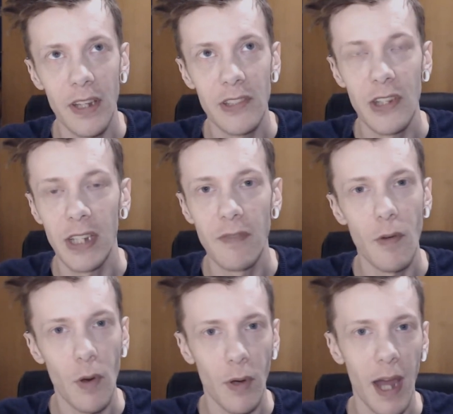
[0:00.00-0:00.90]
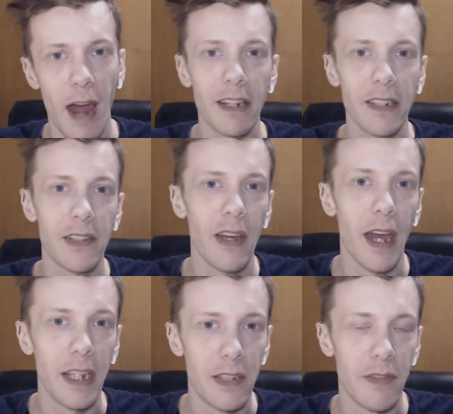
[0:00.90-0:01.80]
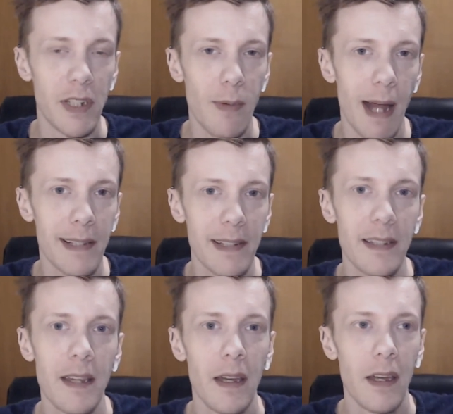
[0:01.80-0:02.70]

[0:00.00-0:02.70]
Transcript: that give it real character and individuality